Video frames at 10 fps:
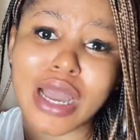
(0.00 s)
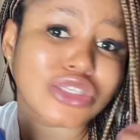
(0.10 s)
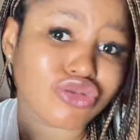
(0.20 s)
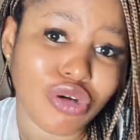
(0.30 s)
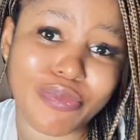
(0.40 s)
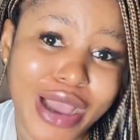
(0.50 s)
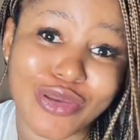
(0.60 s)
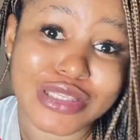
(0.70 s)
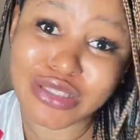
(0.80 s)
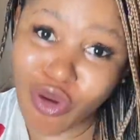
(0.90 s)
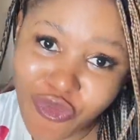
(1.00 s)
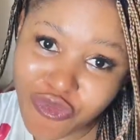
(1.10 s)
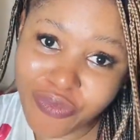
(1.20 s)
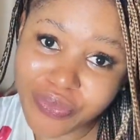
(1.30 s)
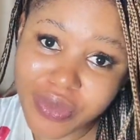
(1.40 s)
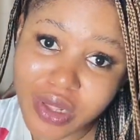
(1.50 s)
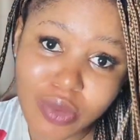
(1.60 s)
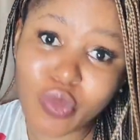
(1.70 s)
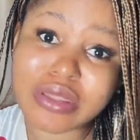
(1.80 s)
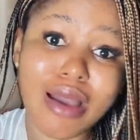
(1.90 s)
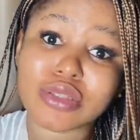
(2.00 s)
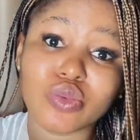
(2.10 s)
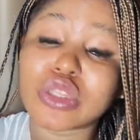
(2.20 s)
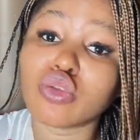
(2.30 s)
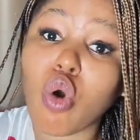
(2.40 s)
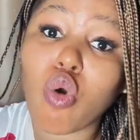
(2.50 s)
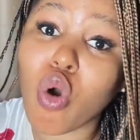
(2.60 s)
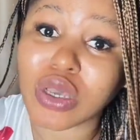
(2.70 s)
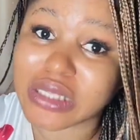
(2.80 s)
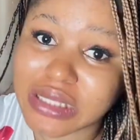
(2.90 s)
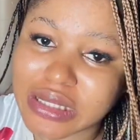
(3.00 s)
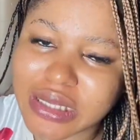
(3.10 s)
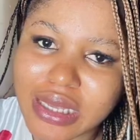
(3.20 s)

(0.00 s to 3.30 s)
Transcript: scrub by yourself with no cost.